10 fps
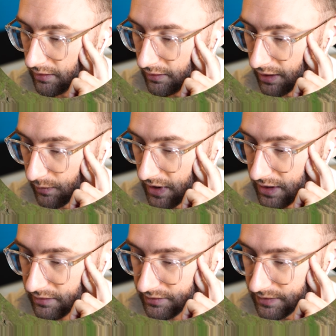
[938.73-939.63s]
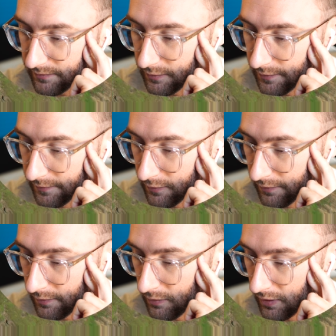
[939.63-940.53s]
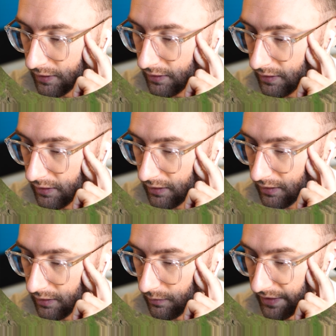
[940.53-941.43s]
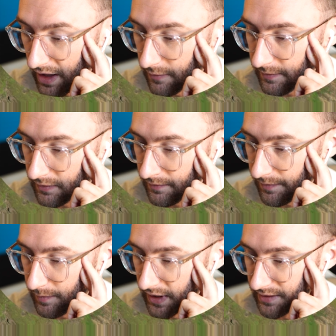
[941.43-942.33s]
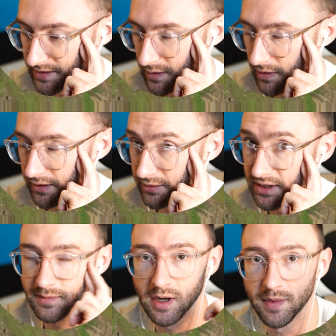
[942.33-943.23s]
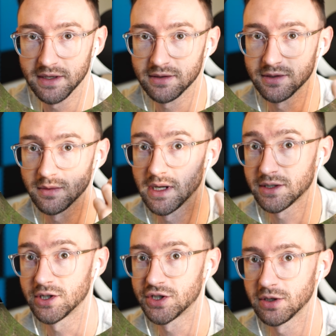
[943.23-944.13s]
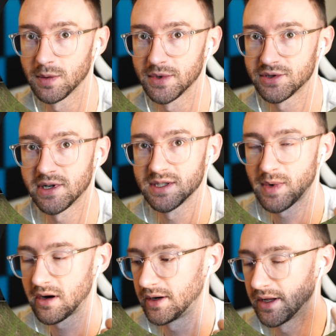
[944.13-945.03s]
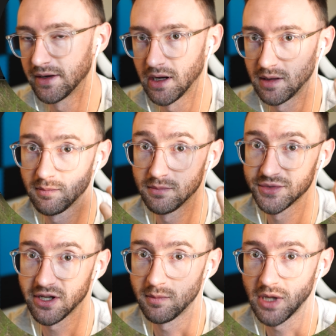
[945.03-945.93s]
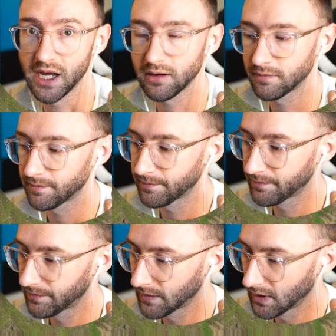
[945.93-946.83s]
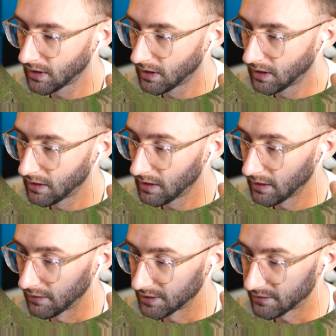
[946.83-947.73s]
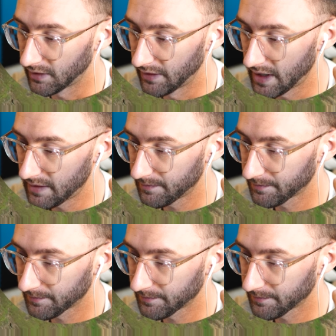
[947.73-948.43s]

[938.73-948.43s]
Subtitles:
you're going to want to use 4444 with alpha, because that way the transparent pixels will actually show up as transparent and not solid black. Then I'll just run that.